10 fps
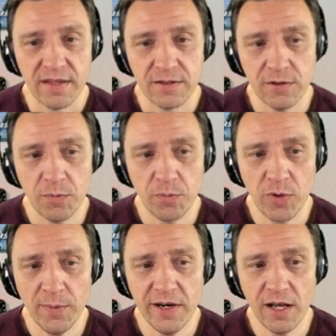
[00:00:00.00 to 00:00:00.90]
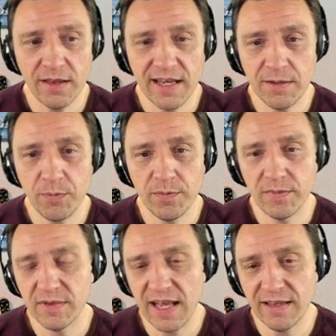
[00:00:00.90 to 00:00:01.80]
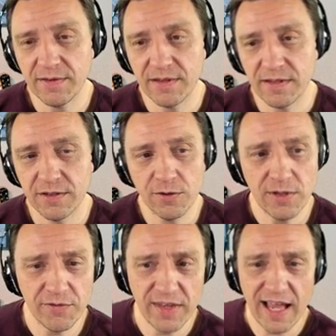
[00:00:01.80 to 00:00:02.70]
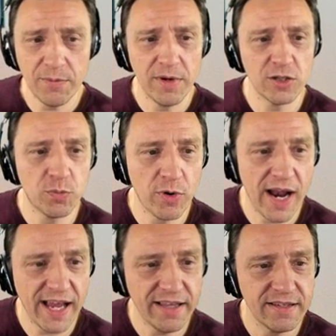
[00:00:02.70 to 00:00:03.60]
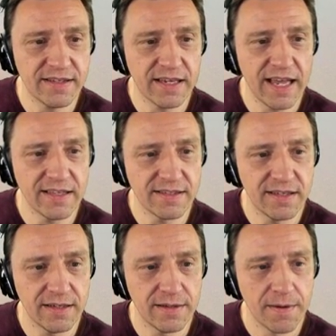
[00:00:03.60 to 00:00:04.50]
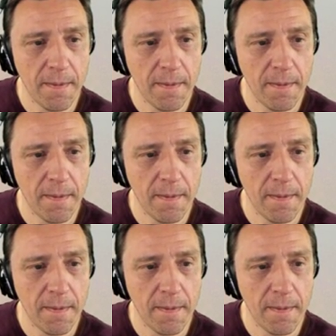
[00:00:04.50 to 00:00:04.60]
So you're probably not that, that don't have that much practice against it.